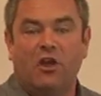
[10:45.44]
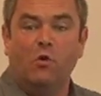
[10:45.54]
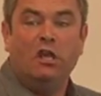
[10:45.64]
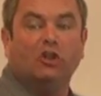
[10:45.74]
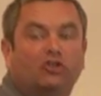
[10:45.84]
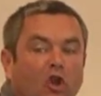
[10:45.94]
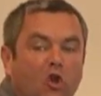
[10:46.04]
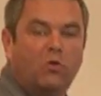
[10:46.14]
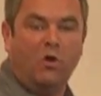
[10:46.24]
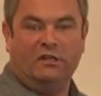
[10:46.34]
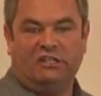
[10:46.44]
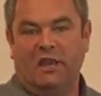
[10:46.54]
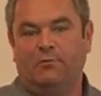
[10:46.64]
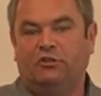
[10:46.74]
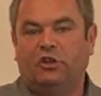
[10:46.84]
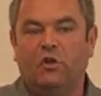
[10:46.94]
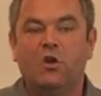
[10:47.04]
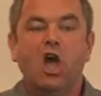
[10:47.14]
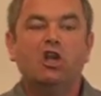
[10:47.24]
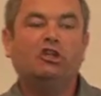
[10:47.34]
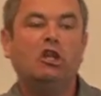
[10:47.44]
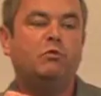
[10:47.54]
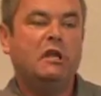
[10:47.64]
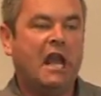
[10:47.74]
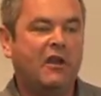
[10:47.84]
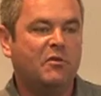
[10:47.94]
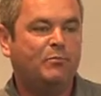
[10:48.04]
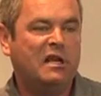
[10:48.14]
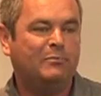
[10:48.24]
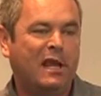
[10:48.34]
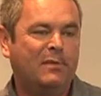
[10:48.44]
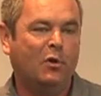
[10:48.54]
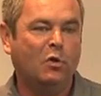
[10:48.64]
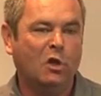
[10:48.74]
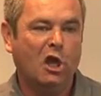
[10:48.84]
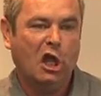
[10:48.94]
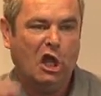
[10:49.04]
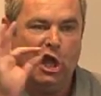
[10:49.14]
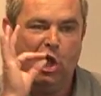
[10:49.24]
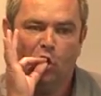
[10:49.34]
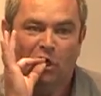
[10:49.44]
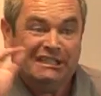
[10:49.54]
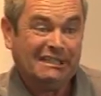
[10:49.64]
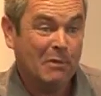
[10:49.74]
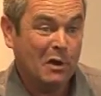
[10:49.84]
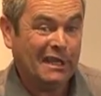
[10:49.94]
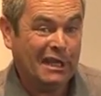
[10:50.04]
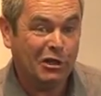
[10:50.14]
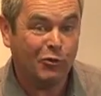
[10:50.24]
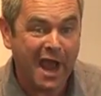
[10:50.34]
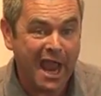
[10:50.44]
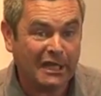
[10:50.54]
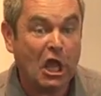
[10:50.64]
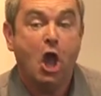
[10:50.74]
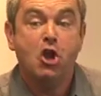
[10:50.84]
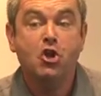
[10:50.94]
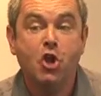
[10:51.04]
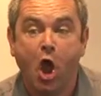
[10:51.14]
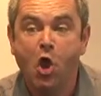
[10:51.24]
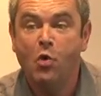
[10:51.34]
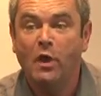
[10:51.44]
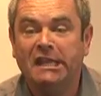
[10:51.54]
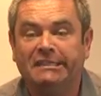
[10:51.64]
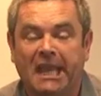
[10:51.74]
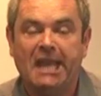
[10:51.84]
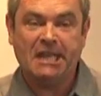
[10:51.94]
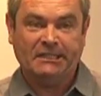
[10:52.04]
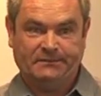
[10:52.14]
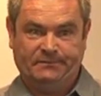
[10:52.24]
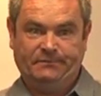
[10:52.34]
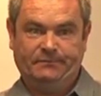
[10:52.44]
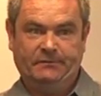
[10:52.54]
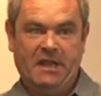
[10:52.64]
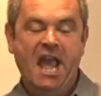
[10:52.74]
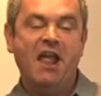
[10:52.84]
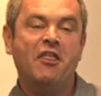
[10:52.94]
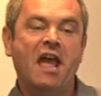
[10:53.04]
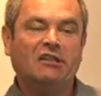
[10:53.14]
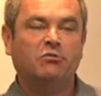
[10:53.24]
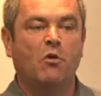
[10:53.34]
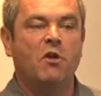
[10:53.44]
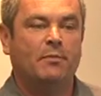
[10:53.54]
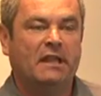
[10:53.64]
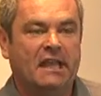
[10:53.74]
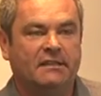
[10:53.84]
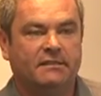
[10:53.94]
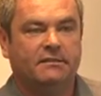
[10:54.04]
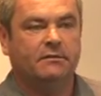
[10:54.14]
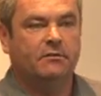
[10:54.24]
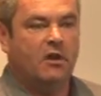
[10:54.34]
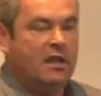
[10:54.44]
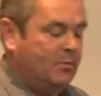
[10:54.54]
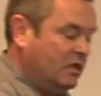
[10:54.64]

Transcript: that we could do what we said we'd do. Did we get the bid, people? Smoking crack? No, we didn't. And that's what we're up against, right?